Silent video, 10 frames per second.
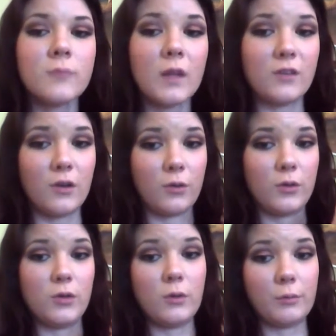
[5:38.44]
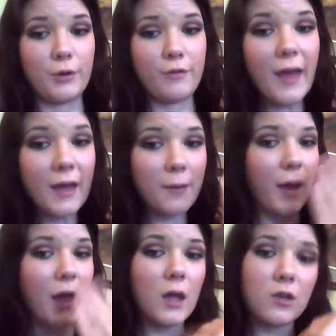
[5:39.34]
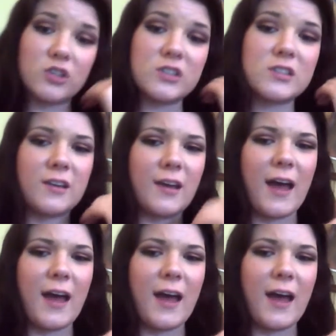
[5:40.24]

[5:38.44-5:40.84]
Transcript: So you improve that by just